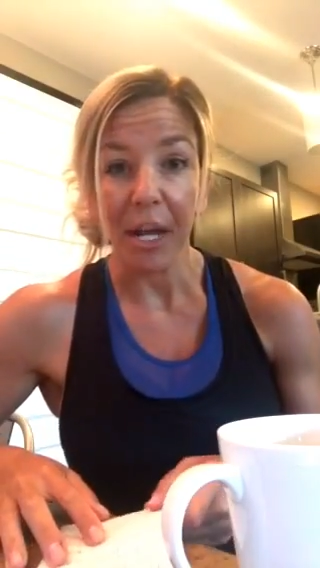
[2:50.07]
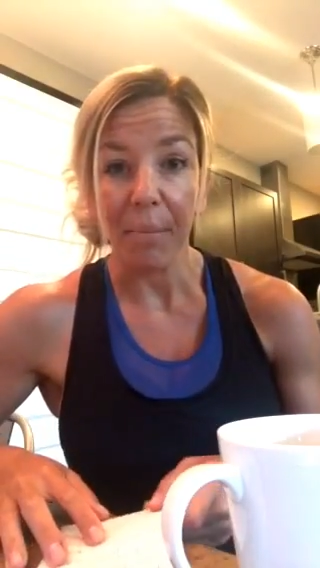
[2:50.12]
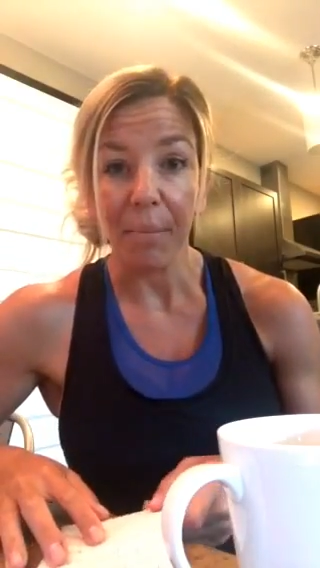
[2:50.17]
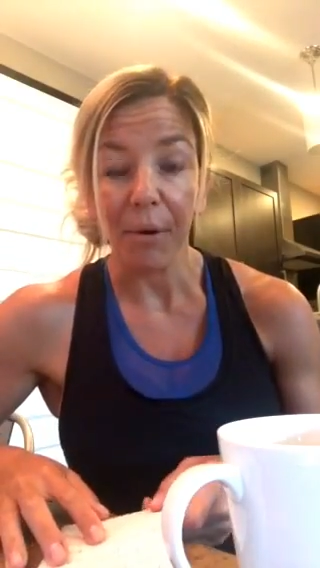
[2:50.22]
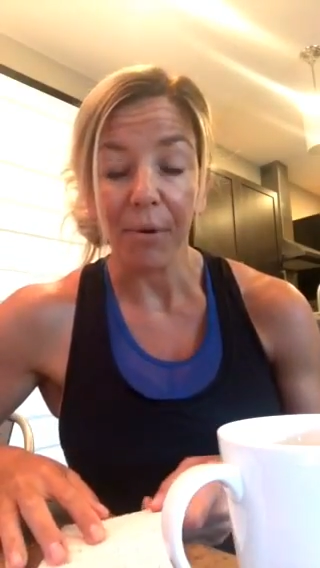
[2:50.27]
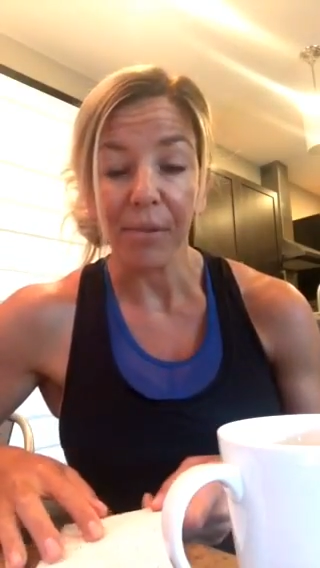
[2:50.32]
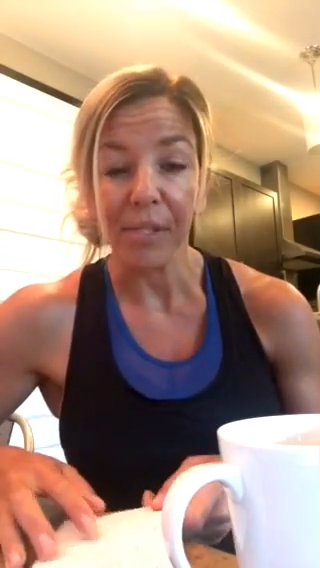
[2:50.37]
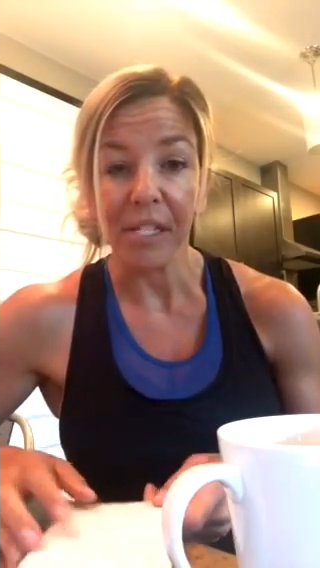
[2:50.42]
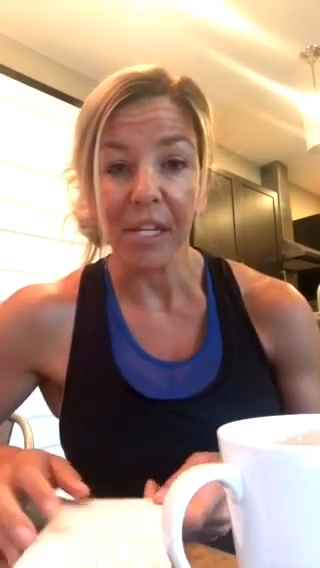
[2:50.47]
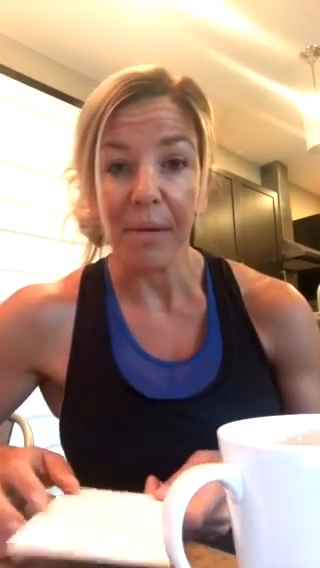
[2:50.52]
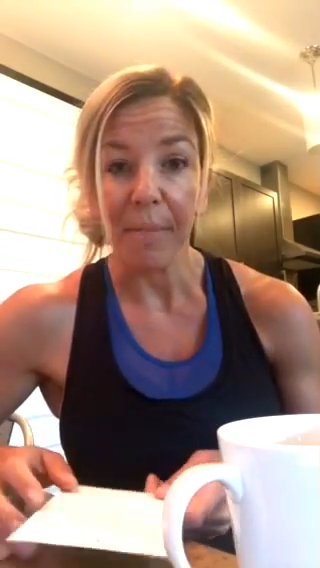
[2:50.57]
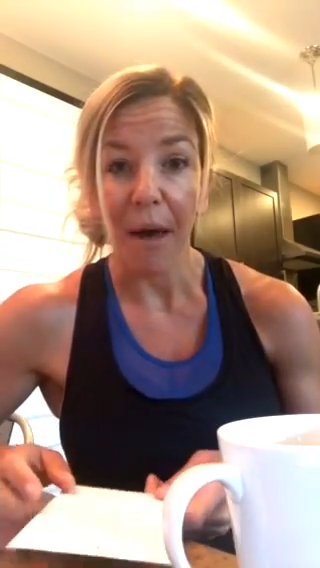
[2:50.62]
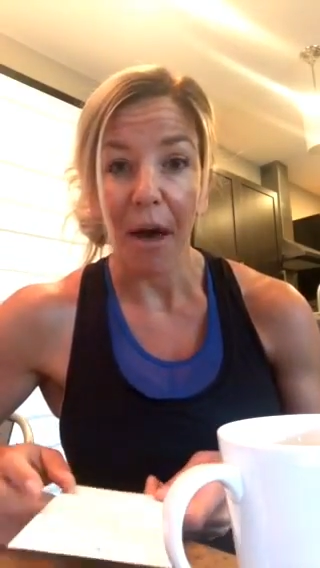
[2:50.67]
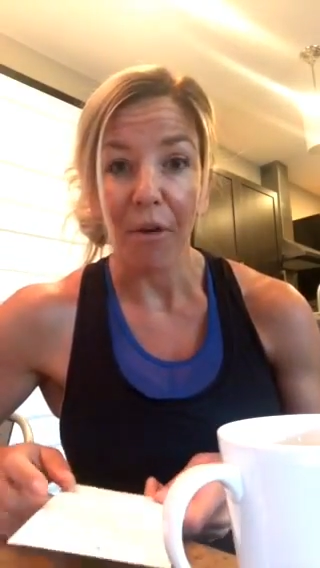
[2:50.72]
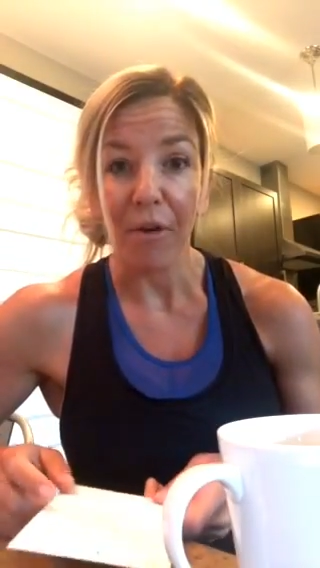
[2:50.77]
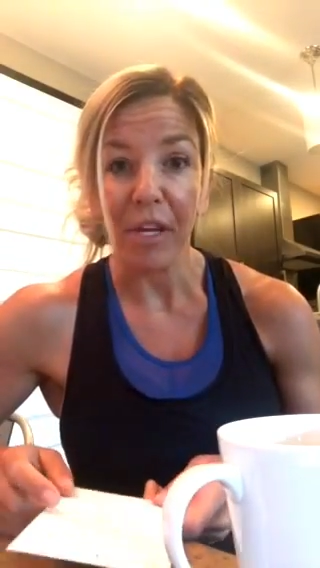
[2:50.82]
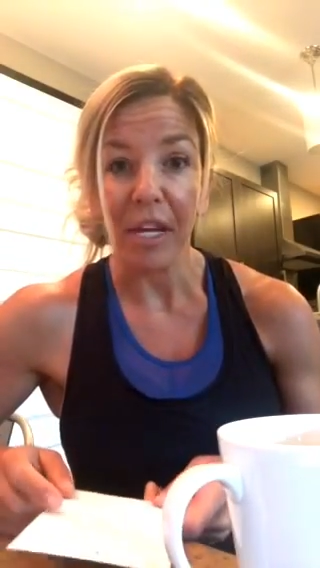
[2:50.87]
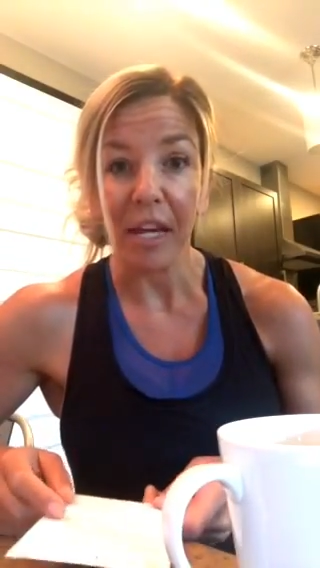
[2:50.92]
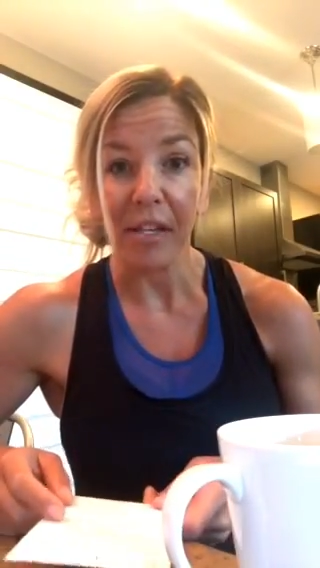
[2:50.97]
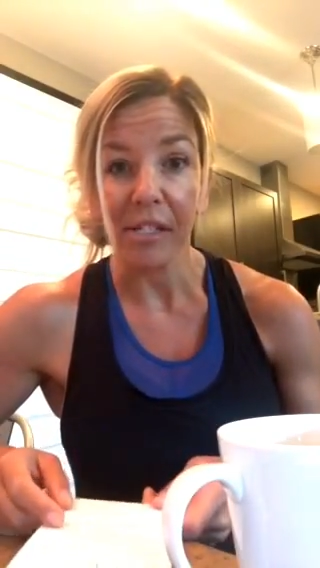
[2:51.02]
I posted
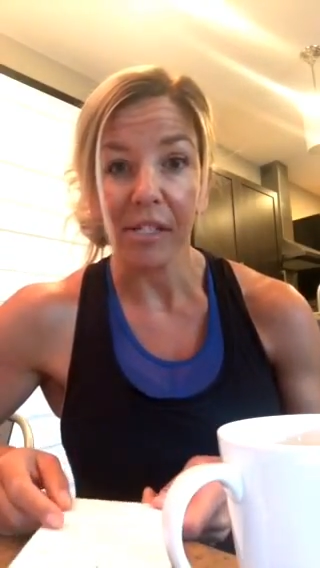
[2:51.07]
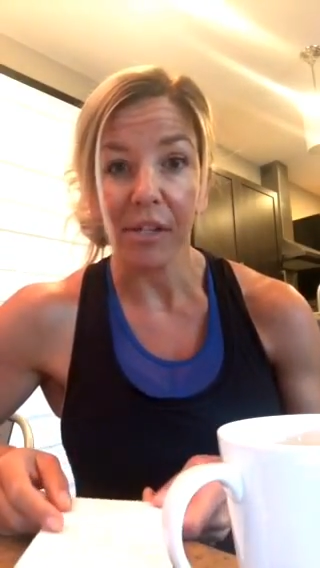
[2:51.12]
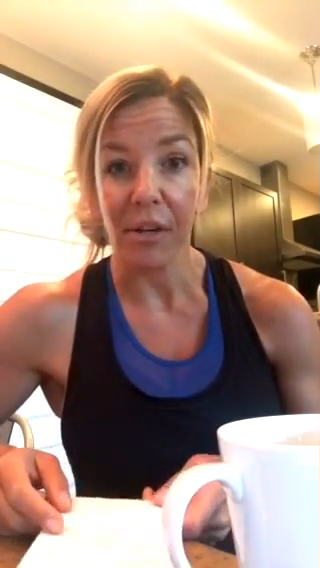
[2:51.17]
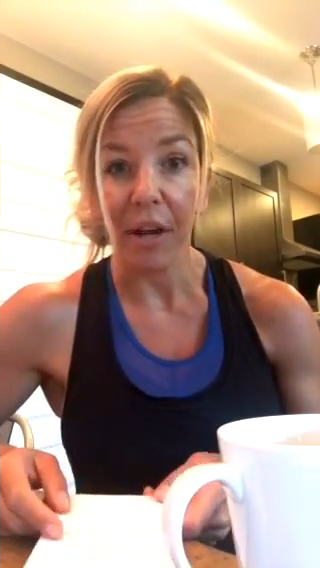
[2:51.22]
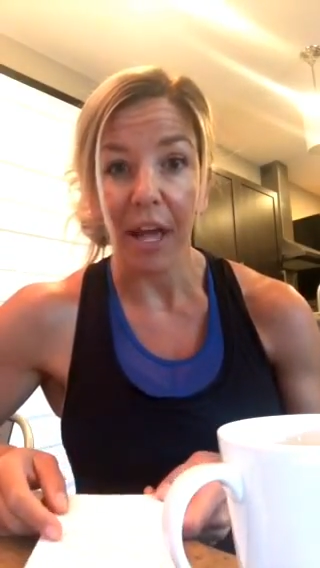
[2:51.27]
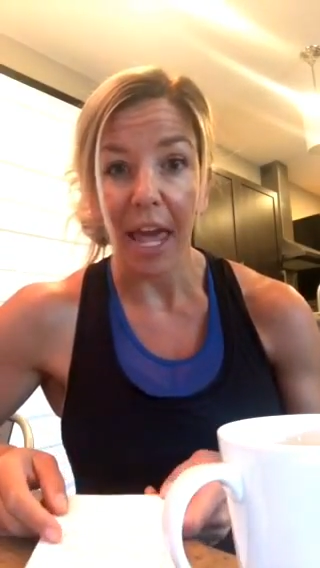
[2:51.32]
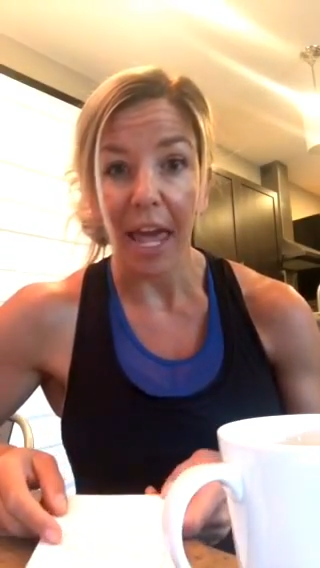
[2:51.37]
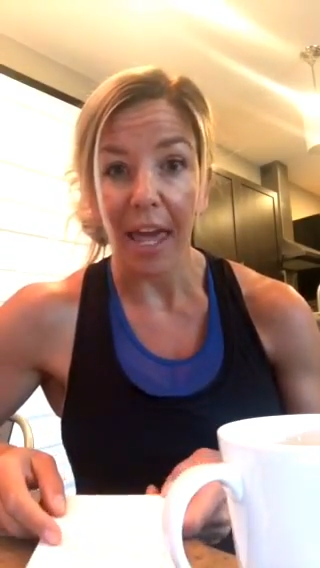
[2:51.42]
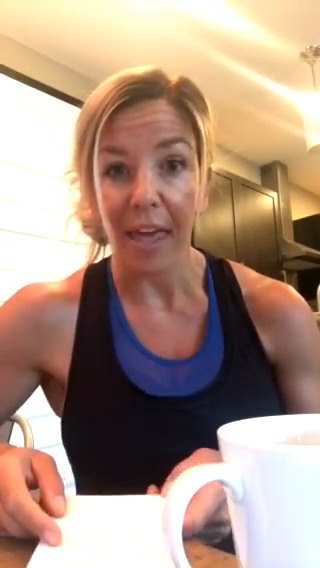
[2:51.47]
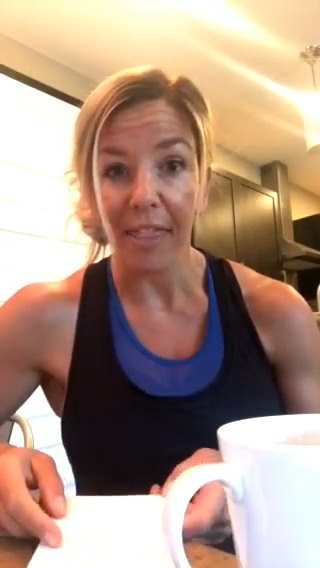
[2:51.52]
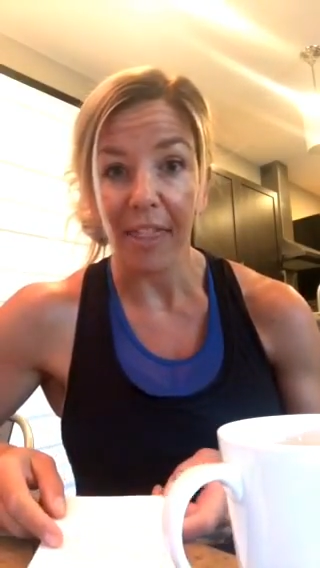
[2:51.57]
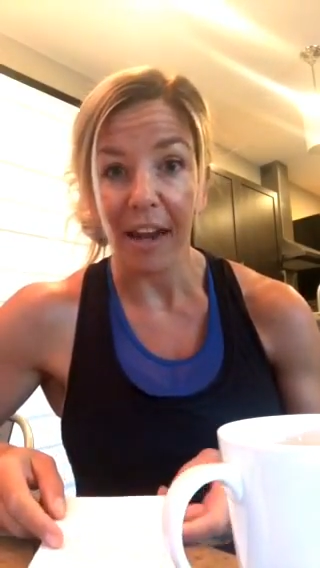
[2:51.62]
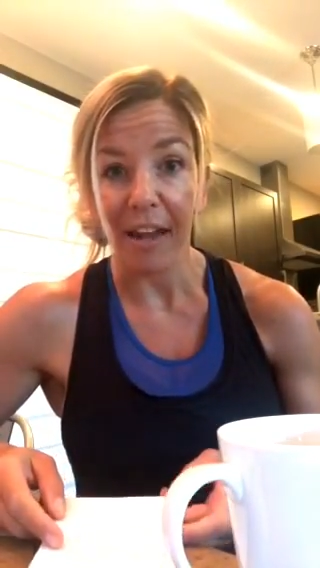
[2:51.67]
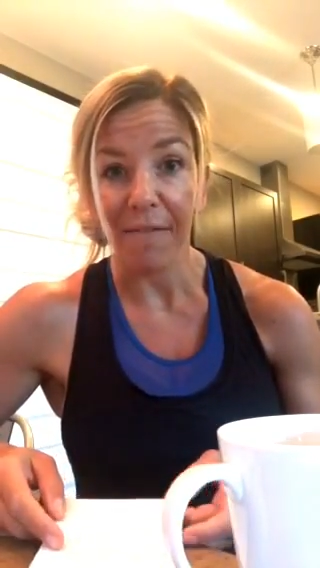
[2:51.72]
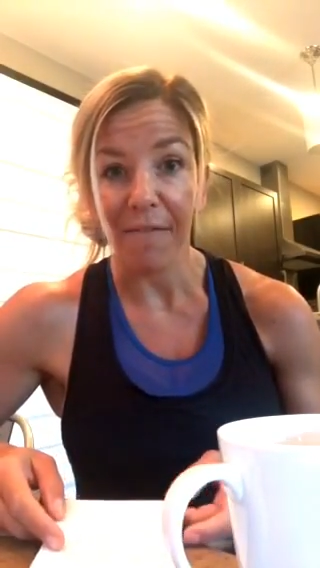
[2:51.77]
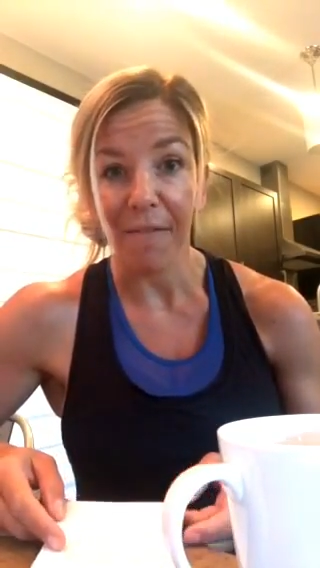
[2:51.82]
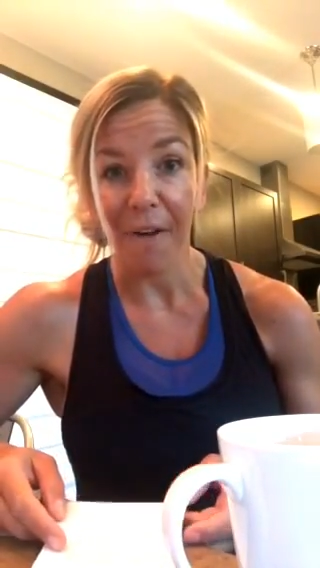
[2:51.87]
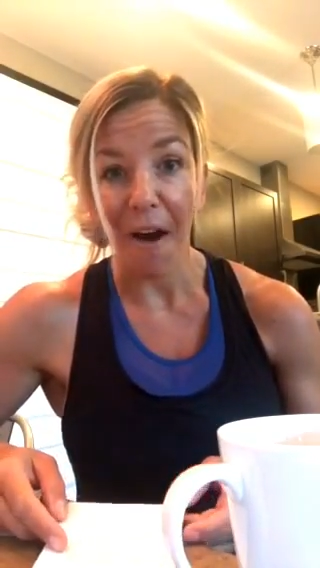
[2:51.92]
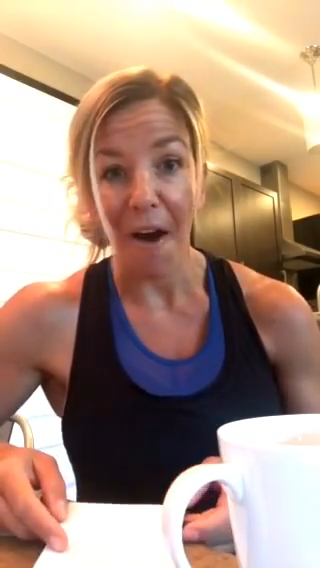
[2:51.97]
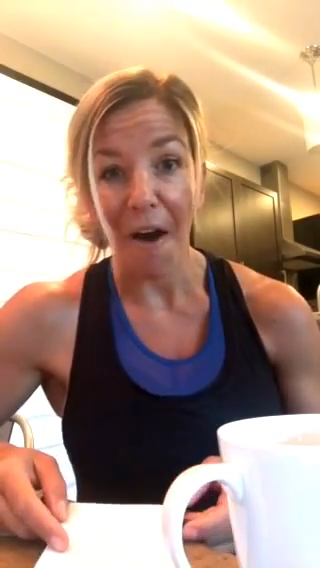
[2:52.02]
about yesterday
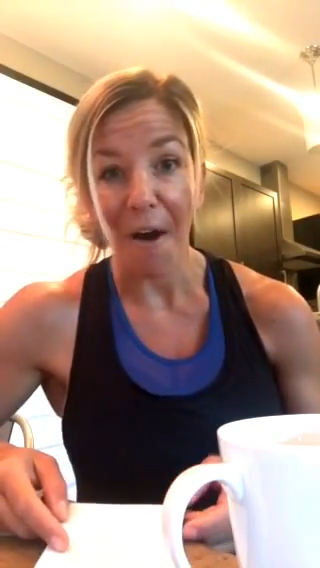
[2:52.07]
that